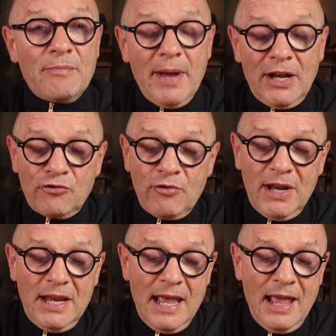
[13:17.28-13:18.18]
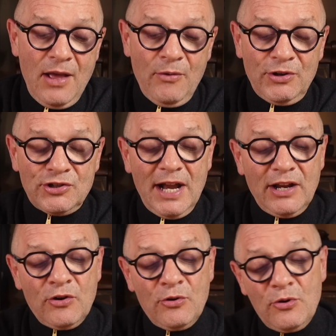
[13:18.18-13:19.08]
battery, which
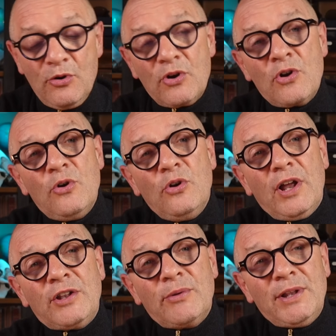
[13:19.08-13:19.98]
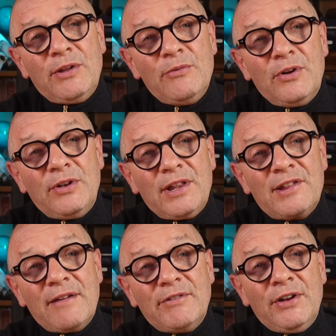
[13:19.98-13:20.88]
Nitecore call a
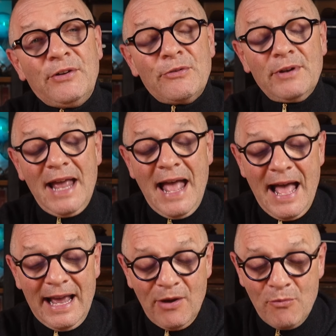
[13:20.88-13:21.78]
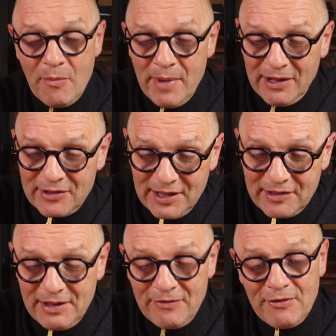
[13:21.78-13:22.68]
21700i. And what makes
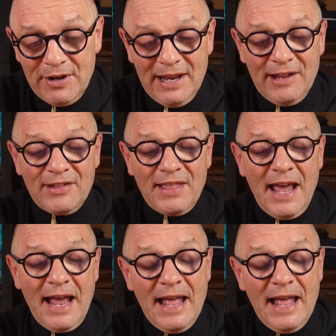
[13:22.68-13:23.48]
this different is that